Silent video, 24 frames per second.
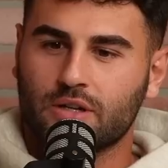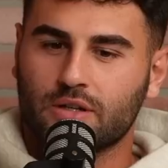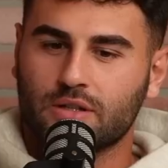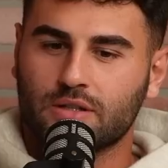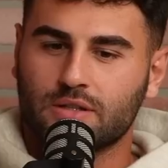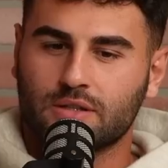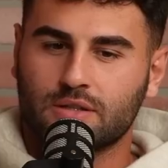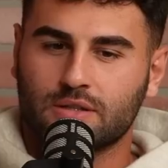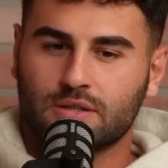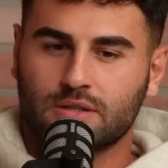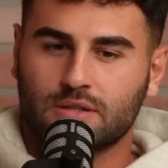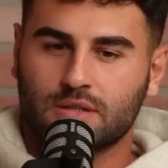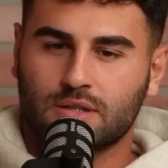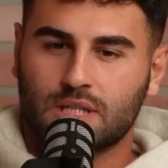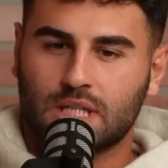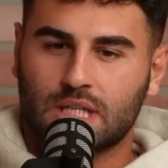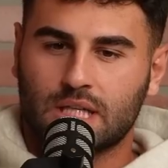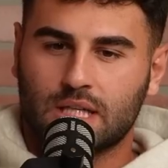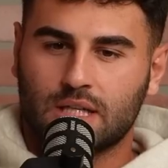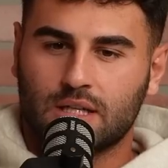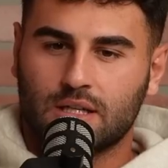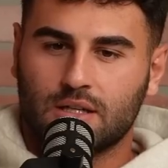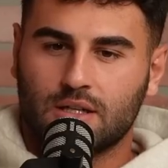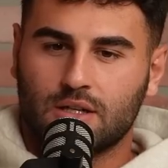And
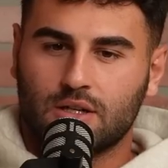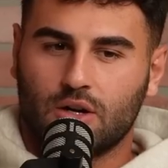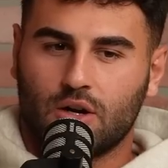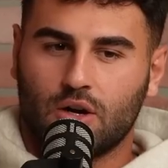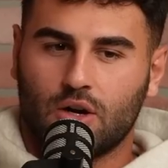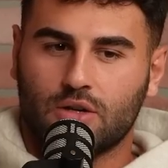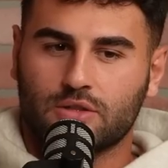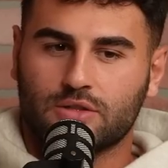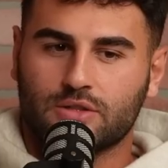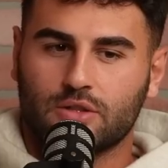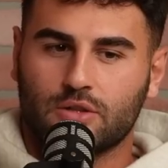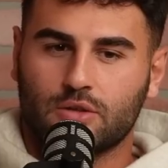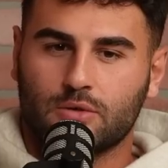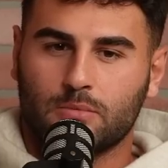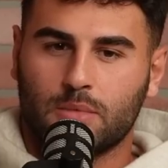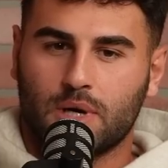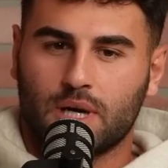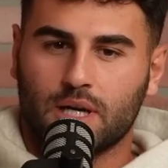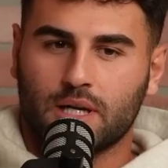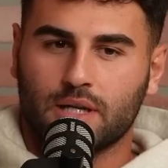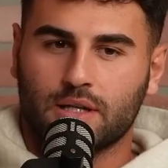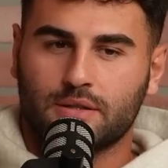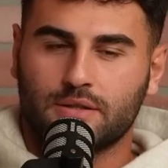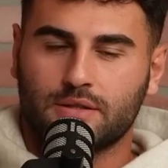also
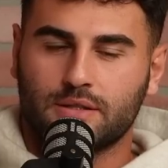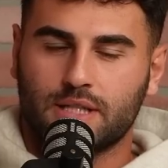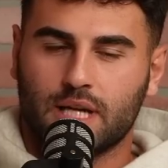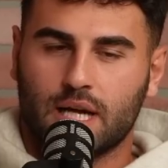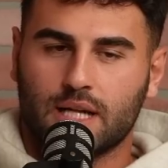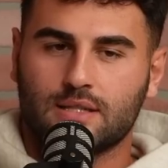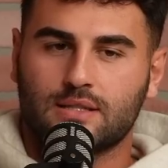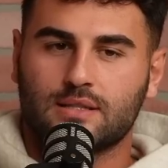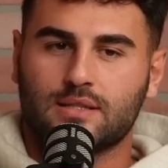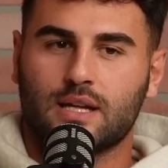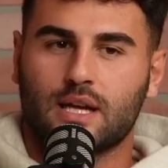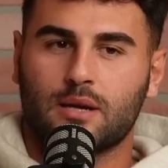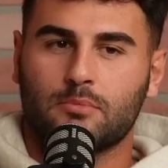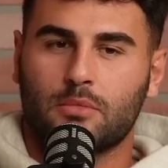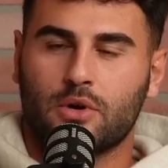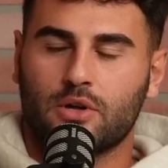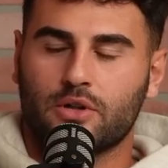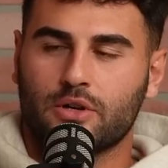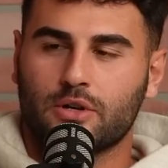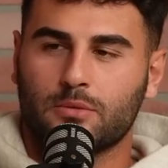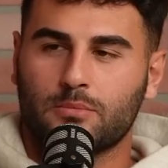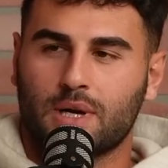my dad's stepmother,